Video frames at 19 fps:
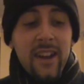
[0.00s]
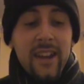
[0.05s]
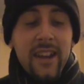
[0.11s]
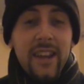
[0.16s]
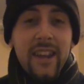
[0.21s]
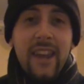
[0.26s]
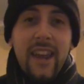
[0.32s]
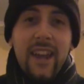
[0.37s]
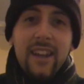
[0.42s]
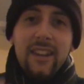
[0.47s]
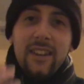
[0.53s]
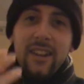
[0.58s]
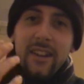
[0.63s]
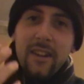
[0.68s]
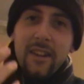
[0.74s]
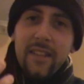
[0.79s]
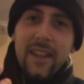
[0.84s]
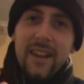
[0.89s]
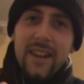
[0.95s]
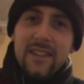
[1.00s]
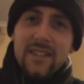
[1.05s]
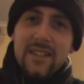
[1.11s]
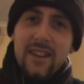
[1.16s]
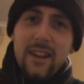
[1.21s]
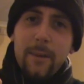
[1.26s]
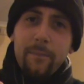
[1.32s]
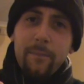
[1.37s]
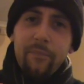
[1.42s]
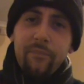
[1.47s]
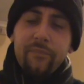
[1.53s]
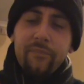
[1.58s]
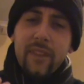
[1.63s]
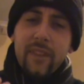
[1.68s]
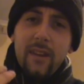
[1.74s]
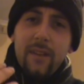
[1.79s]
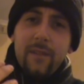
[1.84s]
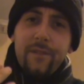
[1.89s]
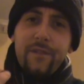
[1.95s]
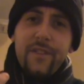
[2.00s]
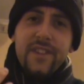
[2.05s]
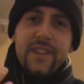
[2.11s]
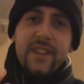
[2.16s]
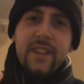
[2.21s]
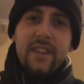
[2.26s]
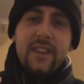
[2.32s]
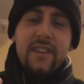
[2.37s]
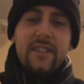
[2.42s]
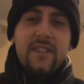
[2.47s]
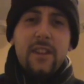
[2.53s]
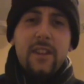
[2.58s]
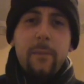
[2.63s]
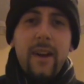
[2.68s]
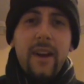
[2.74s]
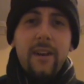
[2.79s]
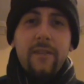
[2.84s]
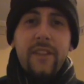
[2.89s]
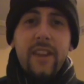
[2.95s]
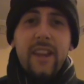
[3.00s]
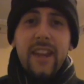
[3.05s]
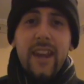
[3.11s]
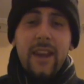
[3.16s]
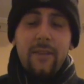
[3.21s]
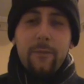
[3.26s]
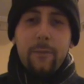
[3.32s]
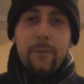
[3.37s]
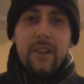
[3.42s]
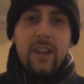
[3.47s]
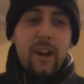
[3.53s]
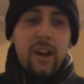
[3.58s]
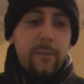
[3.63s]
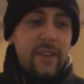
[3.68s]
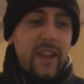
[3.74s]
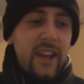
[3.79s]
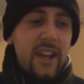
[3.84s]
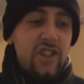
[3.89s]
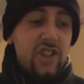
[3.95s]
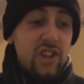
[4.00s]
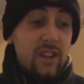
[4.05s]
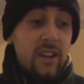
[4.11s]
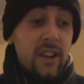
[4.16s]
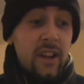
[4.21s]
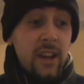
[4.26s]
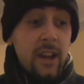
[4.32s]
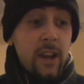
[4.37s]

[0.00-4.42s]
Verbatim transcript: You're getting none of that um, fizziness in the mouth that you get from the carbonation.